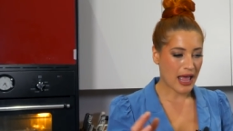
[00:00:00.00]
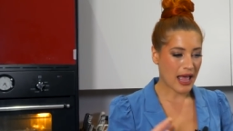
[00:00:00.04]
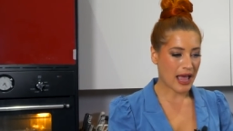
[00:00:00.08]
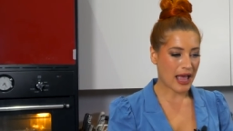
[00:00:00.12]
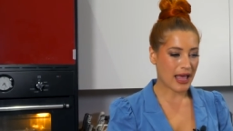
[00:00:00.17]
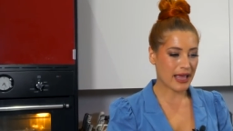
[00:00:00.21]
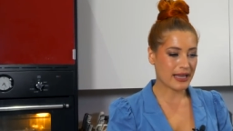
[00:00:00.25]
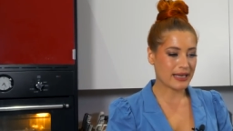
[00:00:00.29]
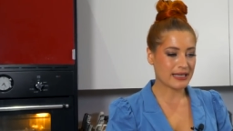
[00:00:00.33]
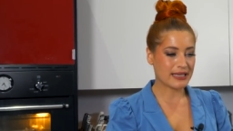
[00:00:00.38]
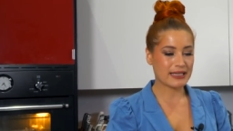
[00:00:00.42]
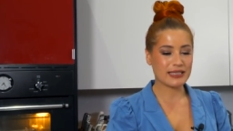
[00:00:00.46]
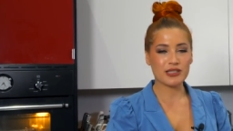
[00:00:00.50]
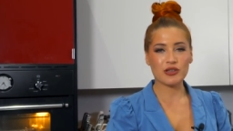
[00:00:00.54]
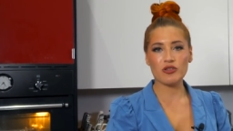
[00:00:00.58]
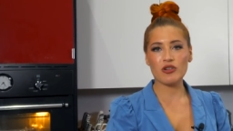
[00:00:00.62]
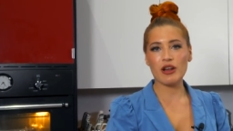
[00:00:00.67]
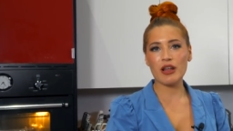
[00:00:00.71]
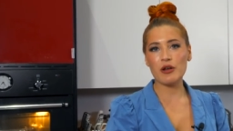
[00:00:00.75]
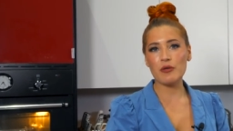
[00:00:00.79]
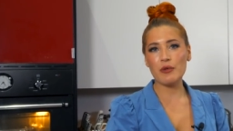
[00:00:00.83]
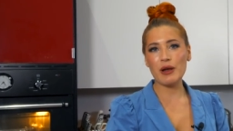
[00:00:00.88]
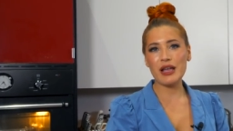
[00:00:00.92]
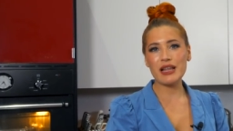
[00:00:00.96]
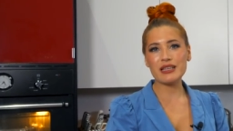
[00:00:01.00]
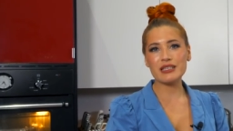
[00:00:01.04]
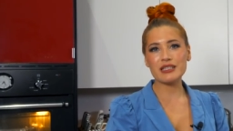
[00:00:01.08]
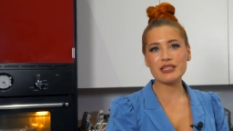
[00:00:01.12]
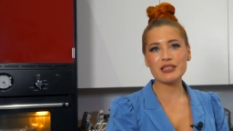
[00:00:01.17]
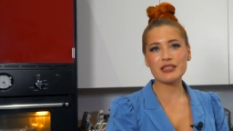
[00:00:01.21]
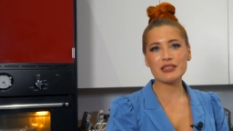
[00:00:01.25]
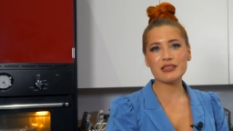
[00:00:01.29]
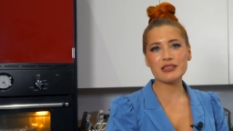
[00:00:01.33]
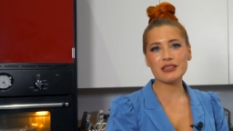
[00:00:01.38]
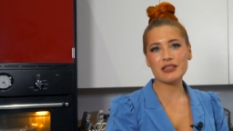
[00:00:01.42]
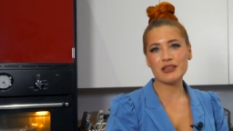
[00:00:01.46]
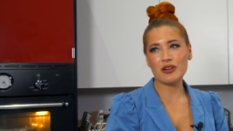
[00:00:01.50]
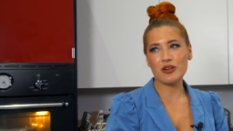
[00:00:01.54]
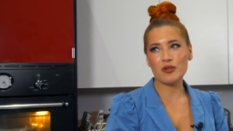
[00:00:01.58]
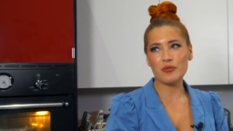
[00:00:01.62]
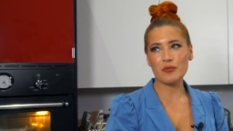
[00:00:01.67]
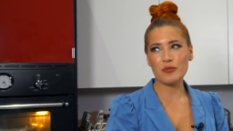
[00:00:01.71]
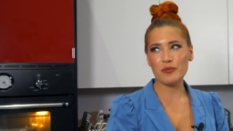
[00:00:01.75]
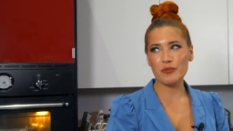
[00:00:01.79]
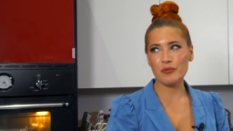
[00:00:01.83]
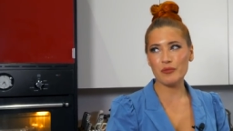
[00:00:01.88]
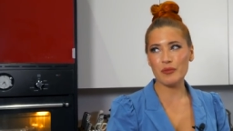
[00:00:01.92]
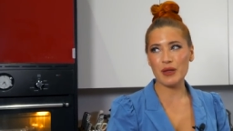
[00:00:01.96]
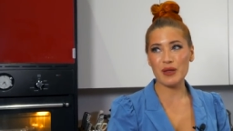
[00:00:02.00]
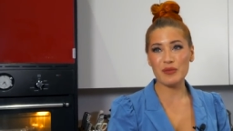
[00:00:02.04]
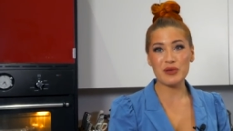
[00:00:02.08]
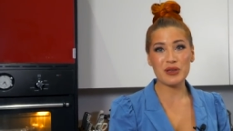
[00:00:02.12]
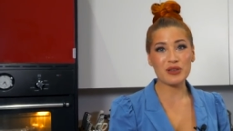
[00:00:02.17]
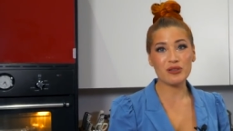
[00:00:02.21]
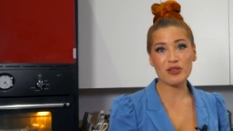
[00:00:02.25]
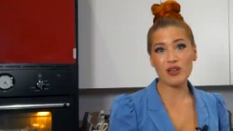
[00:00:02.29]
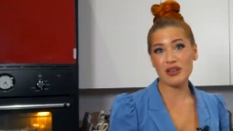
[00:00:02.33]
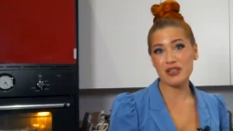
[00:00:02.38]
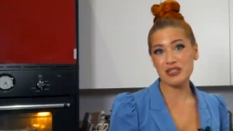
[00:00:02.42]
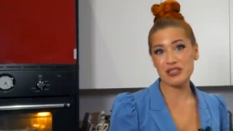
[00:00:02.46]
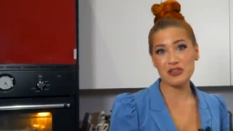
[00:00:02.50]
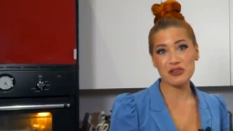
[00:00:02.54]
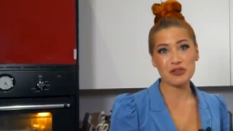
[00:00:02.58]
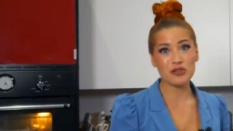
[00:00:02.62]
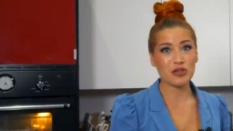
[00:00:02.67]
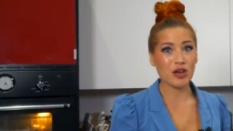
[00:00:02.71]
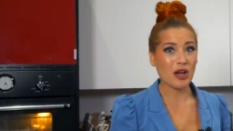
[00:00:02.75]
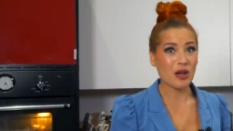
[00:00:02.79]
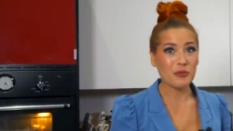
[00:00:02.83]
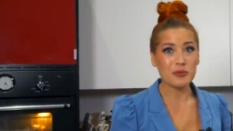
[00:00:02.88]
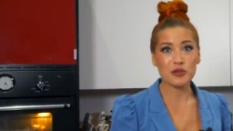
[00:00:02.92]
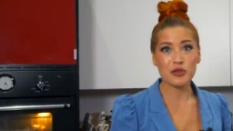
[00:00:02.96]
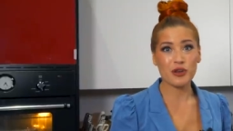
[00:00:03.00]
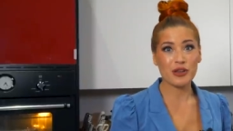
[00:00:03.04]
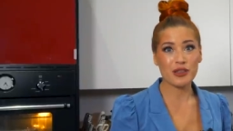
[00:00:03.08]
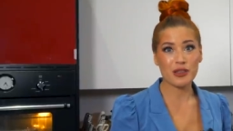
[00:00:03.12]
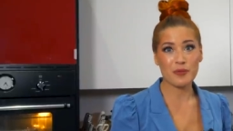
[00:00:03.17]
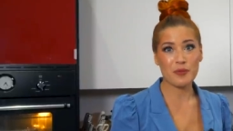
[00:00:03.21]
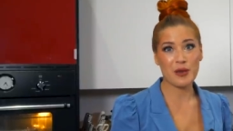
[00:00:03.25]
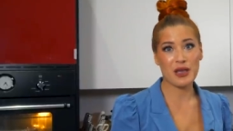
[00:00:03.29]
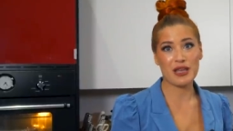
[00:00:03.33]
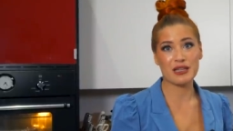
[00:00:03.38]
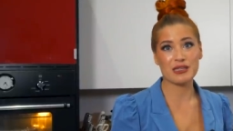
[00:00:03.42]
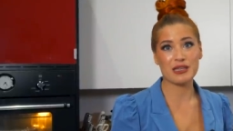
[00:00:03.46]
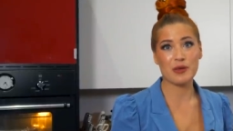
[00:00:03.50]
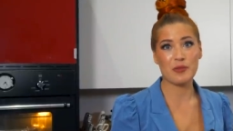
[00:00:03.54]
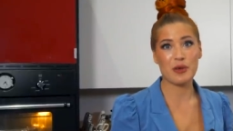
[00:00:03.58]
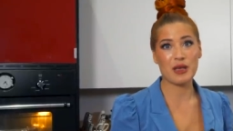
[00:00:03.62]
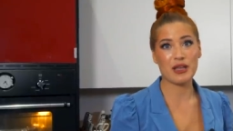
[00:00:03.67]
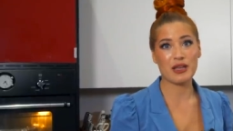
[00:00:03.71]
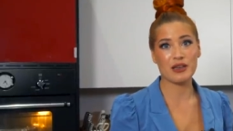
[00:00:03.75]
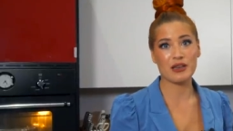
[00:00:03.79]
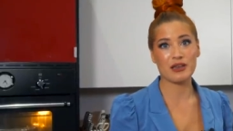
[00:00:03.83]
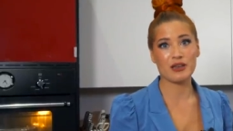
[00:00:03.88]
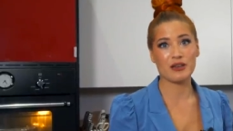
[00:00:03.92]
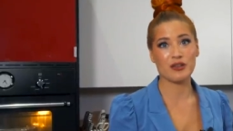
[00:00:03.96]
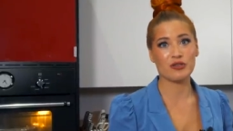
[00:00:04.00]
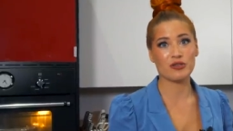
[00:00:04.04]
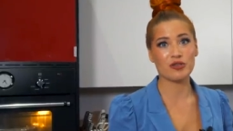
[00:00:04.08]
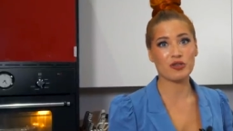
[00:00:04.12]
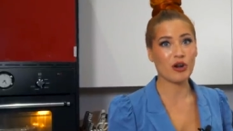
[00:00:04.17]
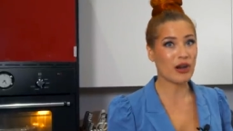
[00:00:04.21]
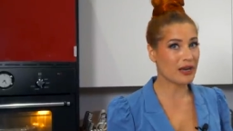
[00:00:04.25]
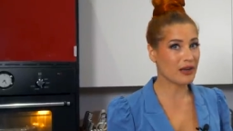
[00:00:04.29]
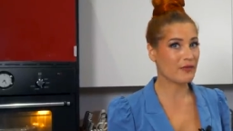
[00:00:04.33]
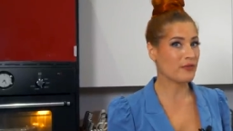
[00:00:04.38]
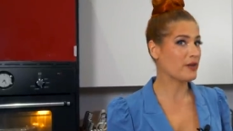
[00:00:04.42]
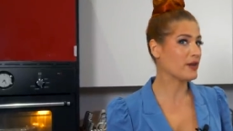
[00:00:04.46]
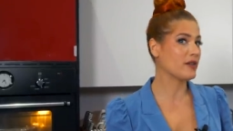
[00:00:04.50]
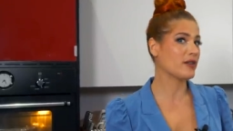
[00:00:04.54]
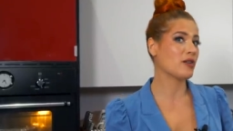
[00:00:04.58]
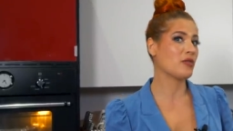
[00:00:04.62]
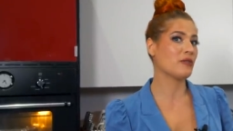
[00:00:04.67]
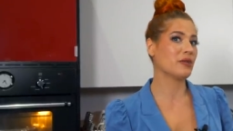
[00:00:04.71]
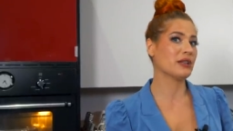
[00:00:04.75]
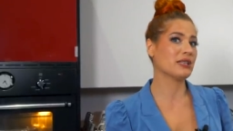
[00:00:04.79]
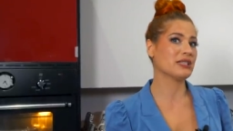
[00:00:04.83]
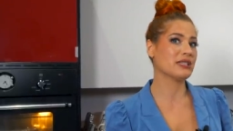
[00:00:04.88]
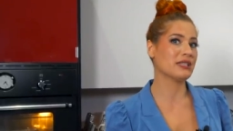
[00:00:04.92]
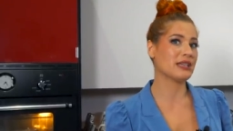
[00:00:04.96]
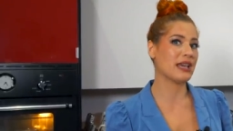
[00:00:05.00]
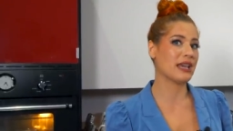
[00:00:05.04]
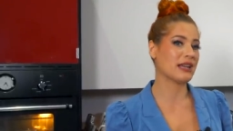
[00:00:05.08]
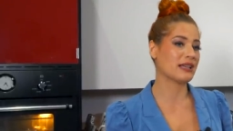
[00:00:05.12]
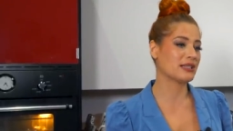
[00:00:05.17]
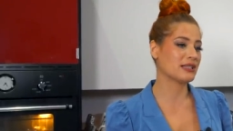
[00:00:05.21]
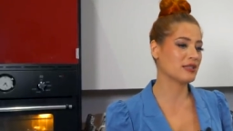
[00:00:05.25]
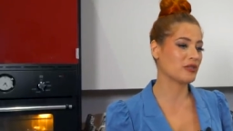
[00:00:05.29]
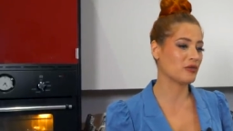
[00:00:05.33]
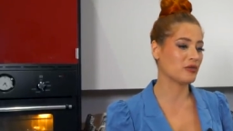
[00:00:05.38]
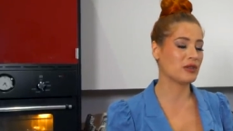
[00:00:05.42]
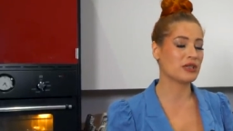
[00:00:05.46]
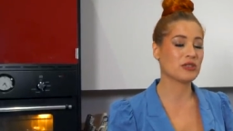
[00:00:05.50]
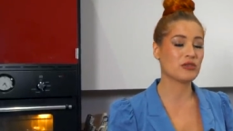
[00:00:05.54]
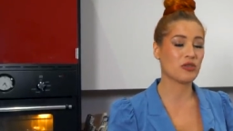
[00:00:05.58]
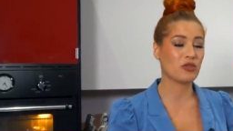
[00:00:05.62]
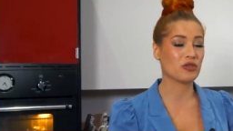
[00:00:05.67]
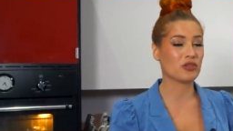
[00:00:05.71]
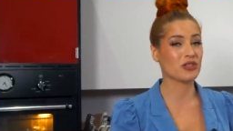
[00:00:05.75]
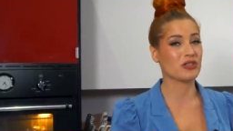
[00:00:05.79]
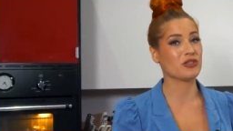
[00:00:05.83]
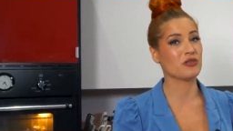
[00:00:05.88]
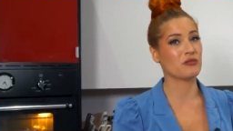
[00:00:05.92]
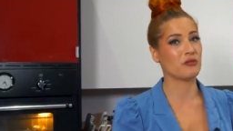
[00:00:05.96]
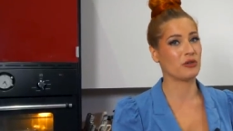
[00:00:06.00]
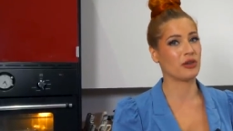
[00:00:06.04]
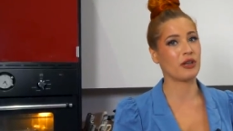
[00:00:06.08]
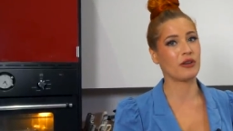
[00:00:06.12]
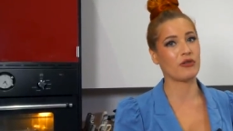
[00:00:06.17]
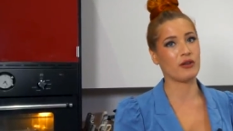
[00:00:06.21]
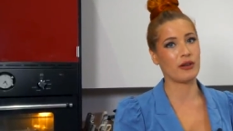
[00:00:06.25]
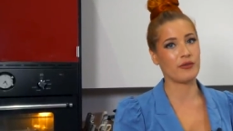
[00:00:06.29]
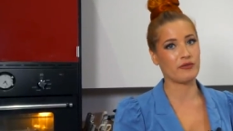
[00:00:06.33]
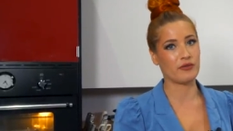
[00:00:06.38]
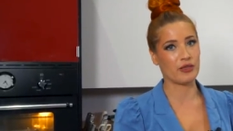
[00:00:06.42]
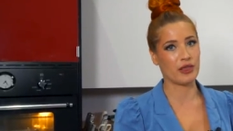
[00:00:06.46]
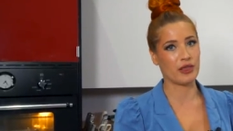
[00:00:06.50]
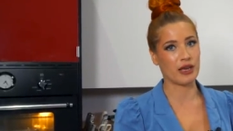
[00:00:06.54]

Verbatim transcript: And it's a great way to, you know, maybe you lost your job during the pandemic and you're trying to figure out what's next. So these courses are really great for